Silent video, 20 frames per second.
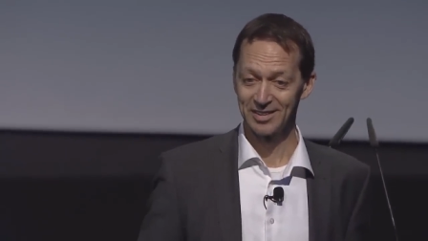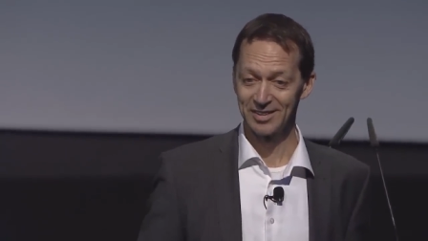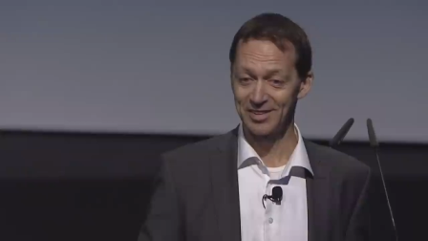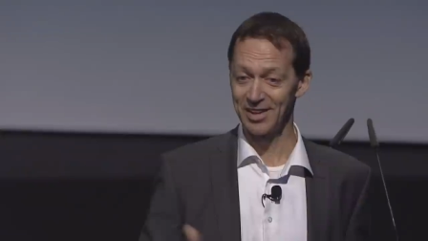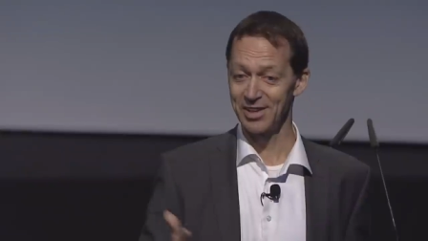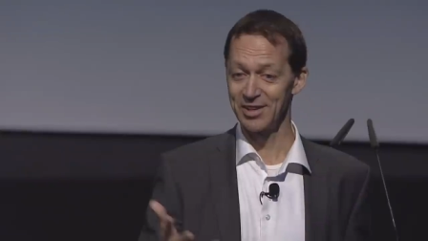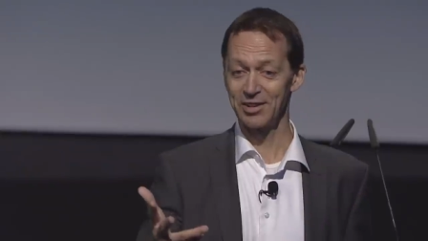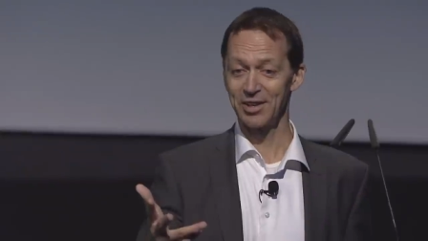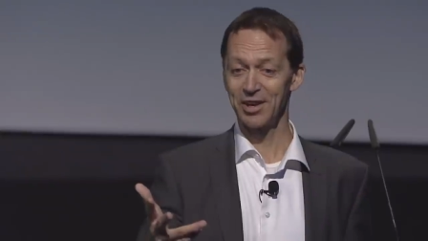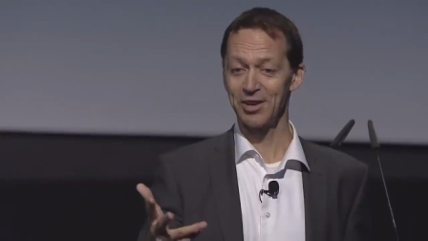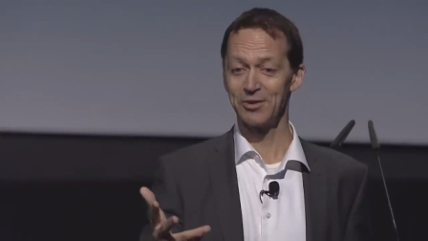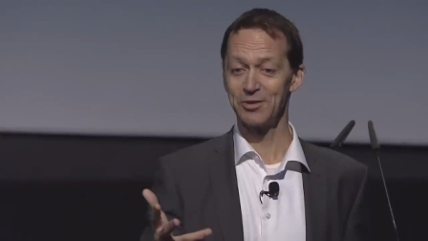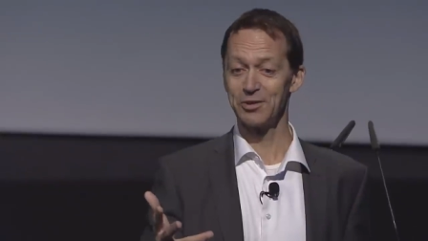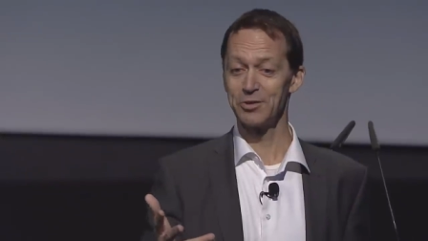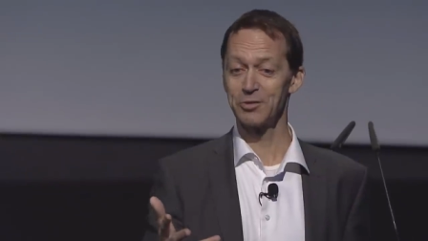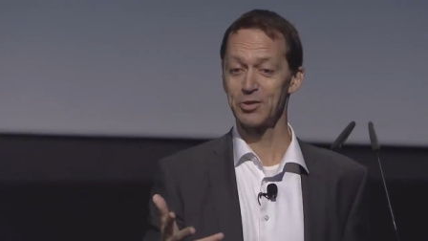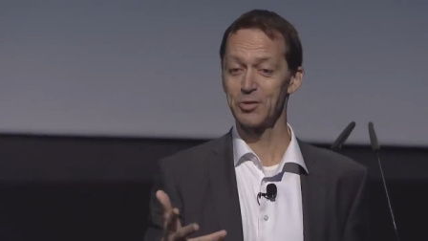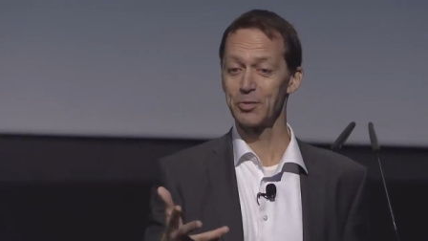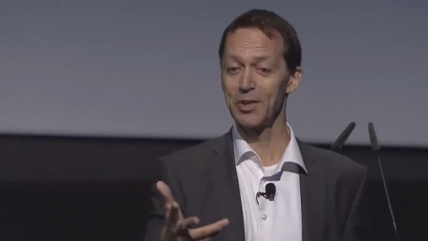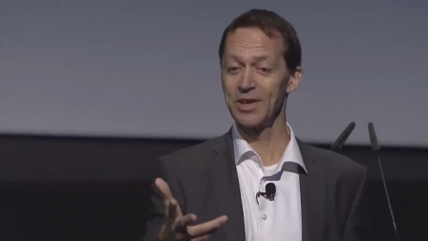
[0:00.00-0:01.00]
There you go, you
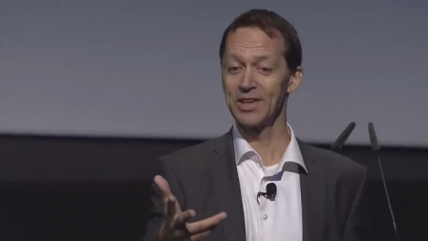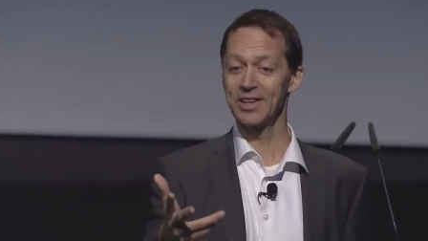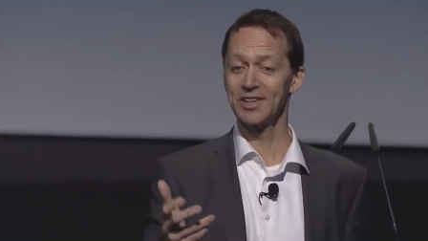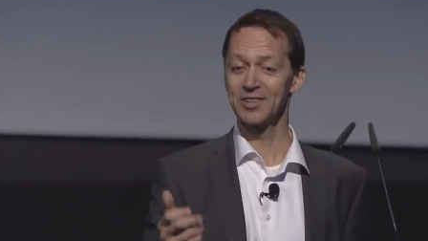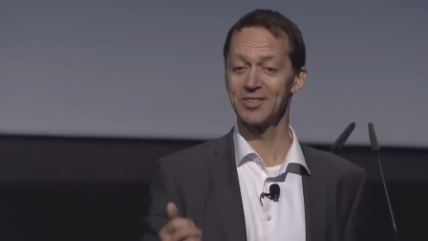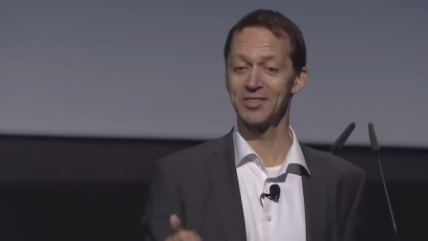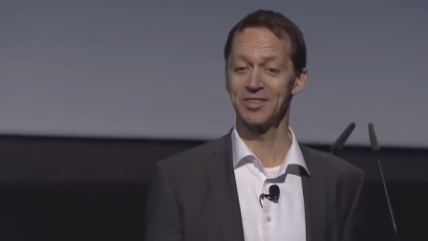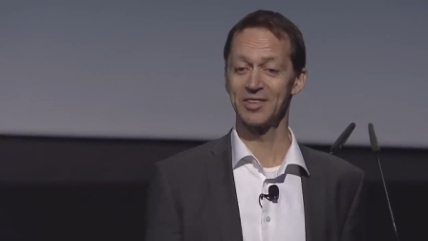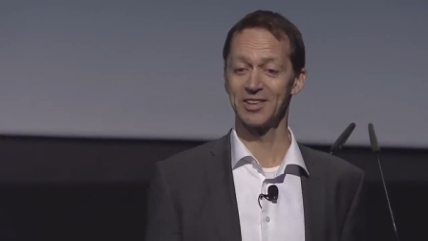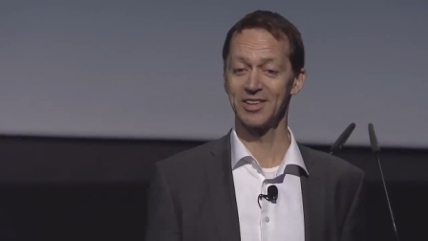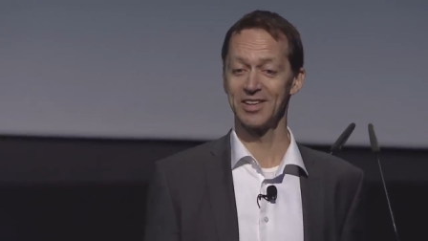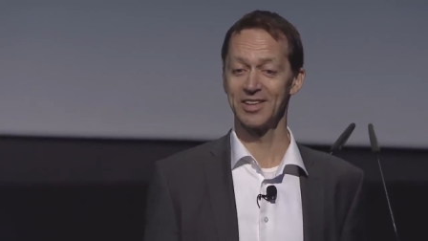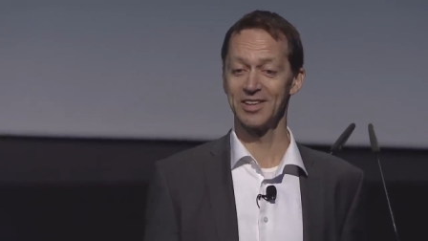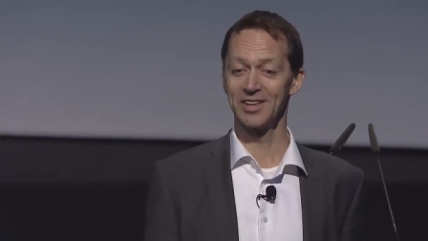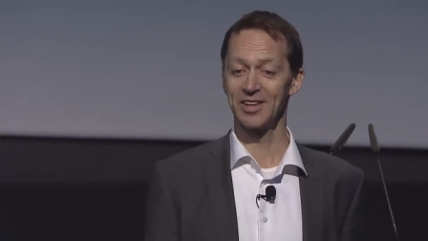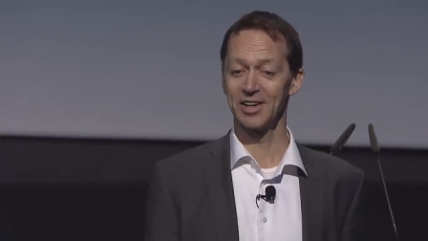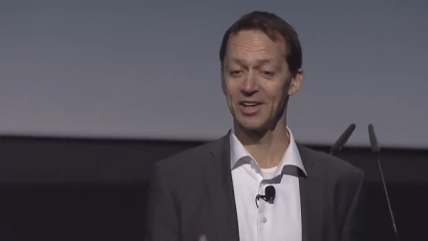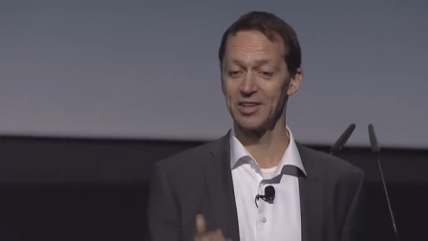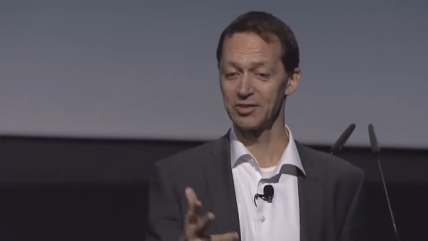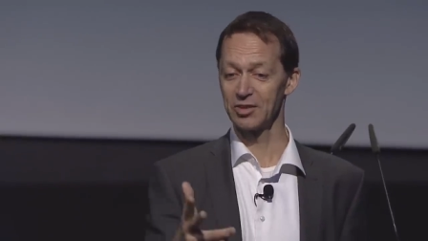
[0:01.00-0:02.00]
speak into
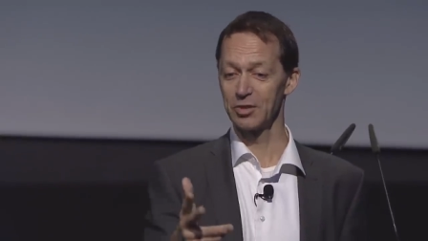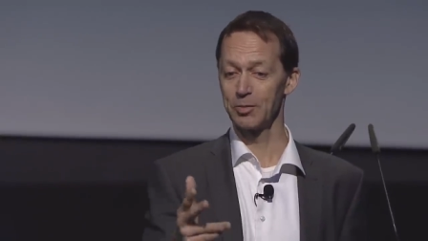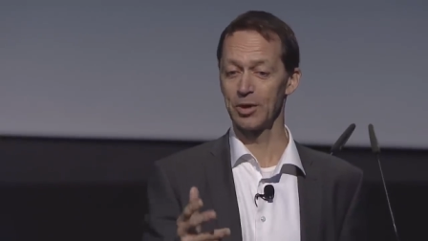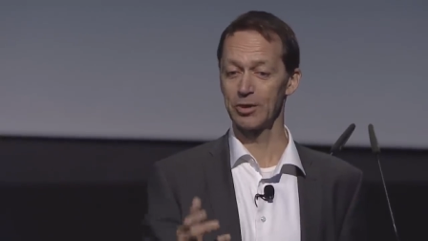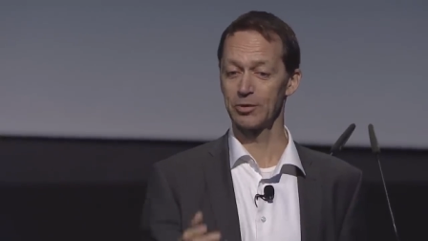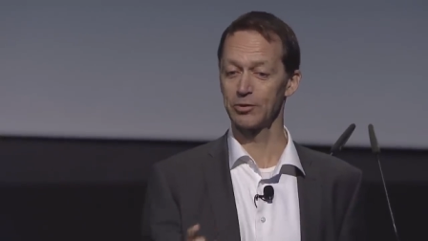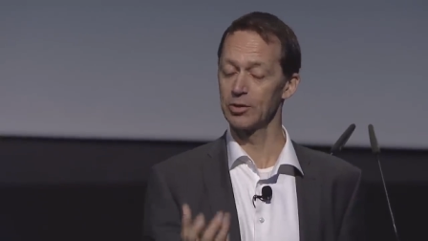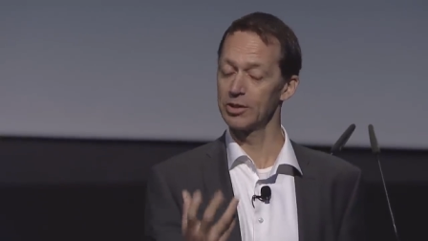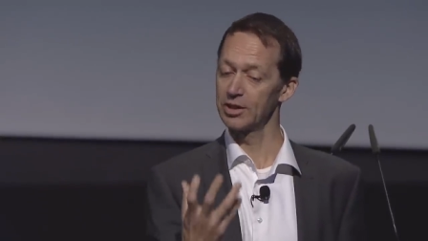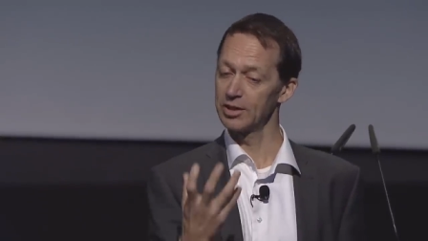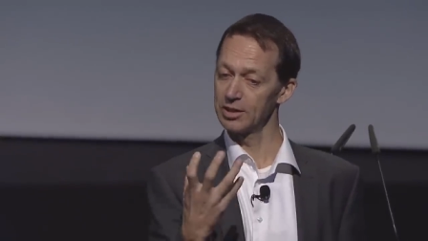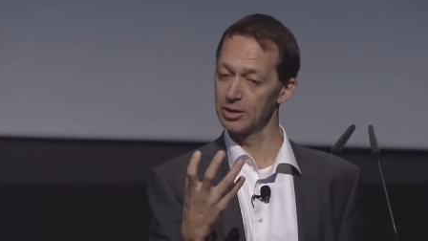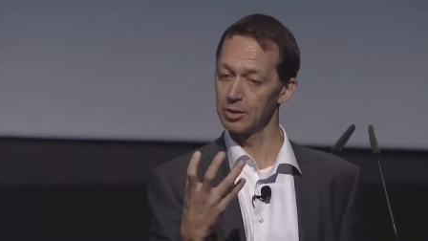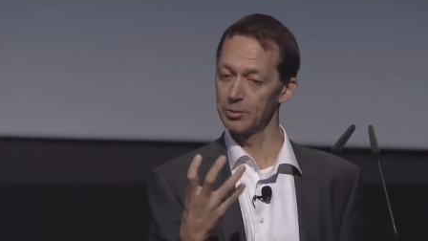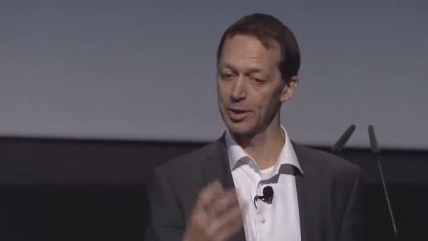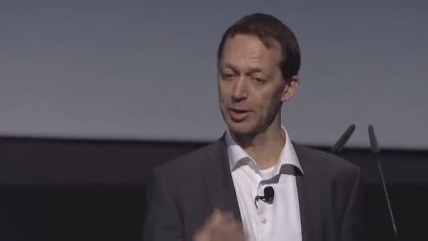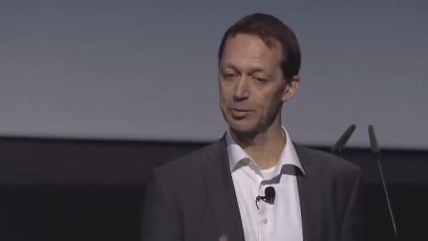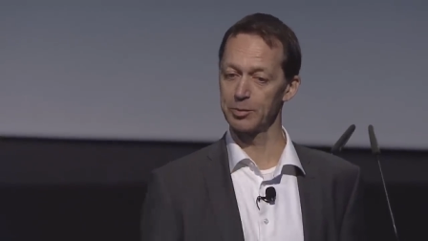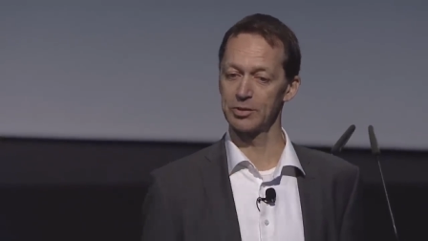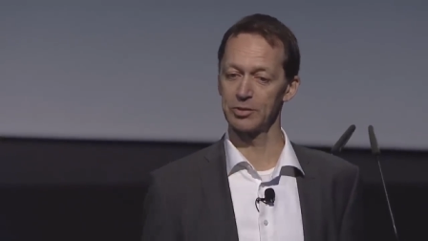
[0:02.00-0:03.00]
the microphone, the little
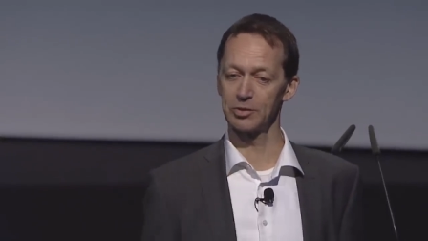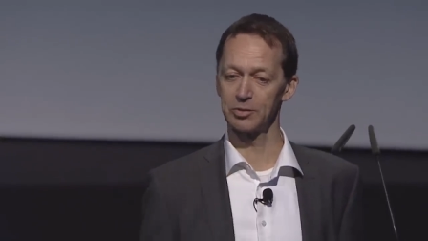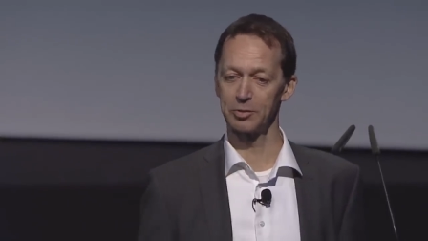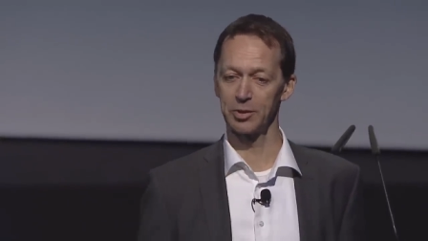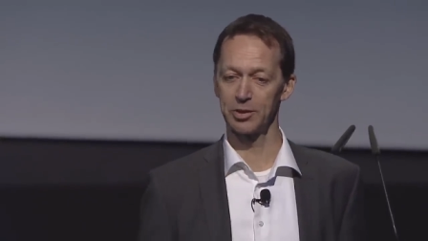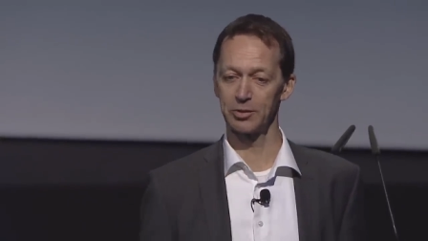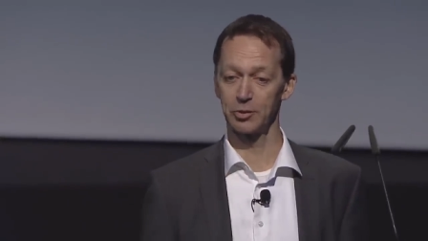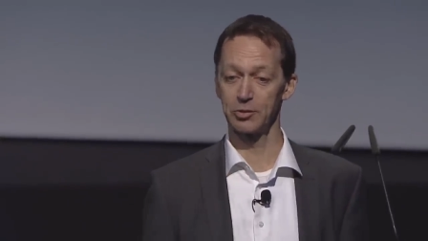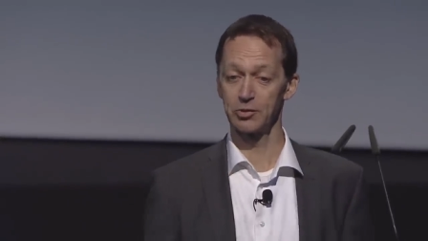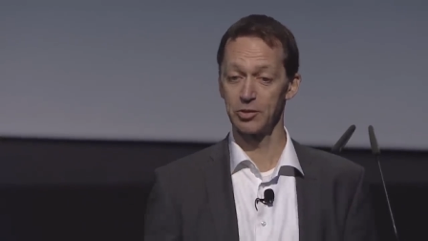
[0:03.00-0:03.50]
back microphone.